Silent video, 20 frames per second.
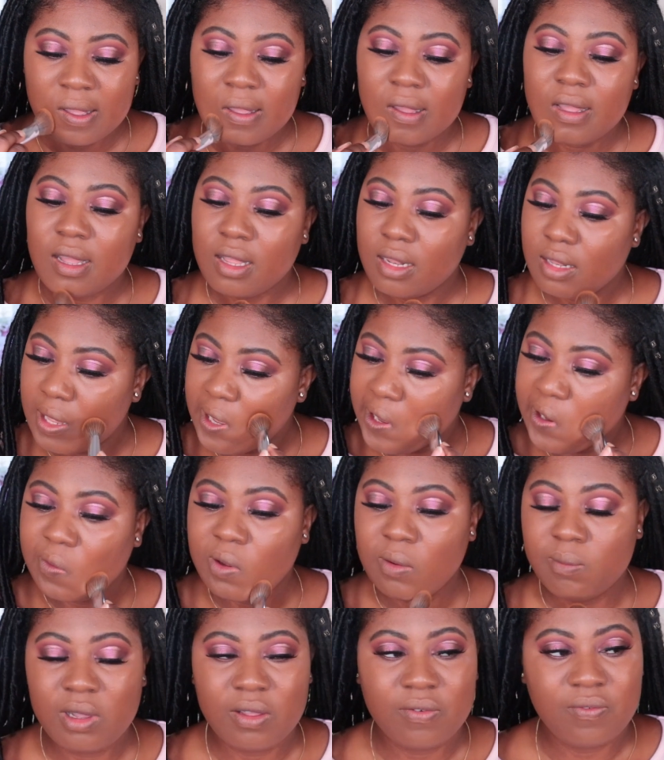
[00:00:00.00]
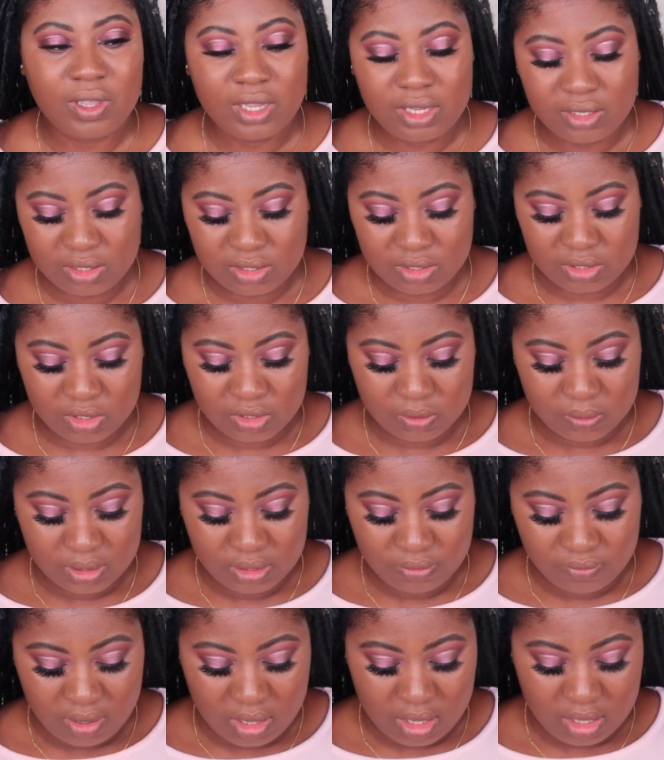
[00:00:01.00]
I like what my face is
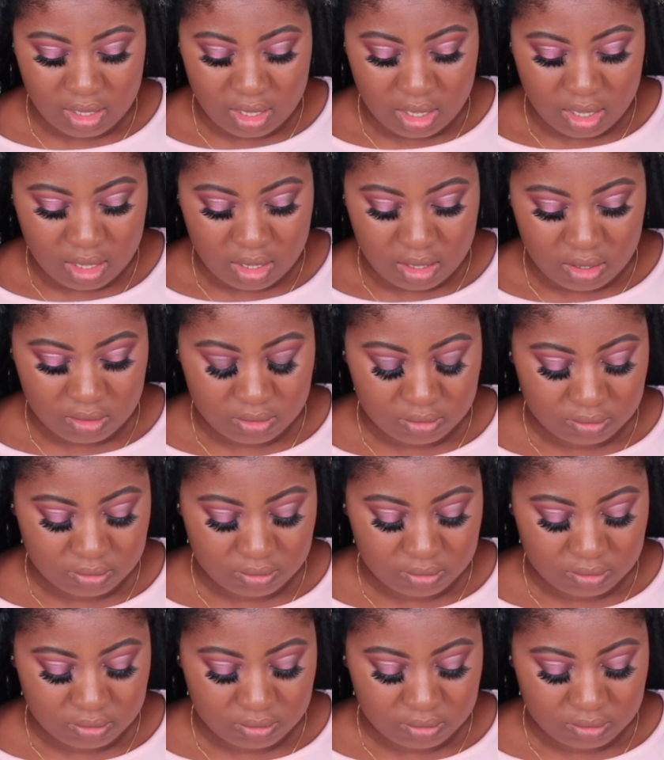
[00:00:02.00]
doing right now.